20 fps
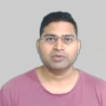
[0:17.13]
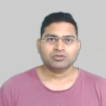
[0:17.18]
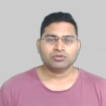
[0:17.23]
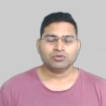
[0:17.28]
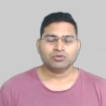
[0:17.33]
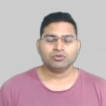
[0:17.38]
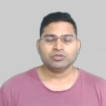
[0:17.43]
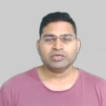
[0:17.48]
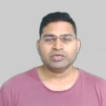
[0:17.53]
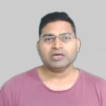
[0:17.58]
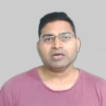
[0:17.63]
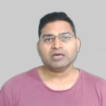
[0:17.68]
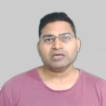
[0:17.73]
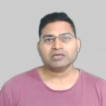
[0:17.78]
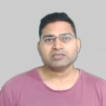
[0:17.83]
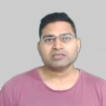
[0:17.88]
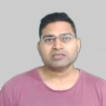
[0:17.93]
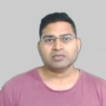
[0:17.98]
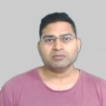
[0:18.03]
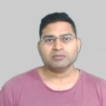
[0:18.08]
So there
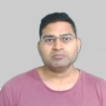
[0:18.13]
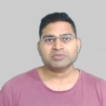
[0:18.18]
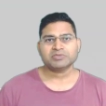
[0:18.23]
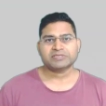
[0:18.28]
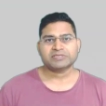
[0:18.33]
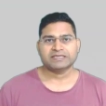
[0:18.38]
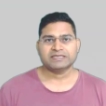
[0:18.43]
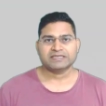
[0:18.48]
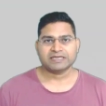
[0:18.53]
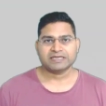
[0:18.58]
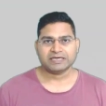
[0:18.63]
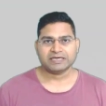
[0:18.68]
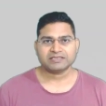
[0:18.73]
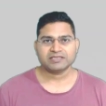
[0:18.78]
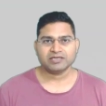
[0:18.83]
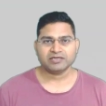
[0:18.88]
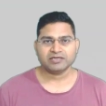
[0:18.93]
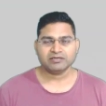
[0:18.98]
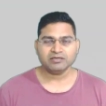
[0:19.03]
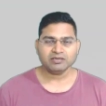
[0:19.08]
are some
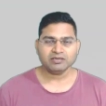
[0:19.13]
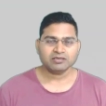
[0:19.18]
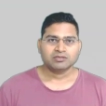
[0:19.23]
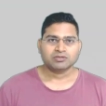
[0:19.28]
syntax error.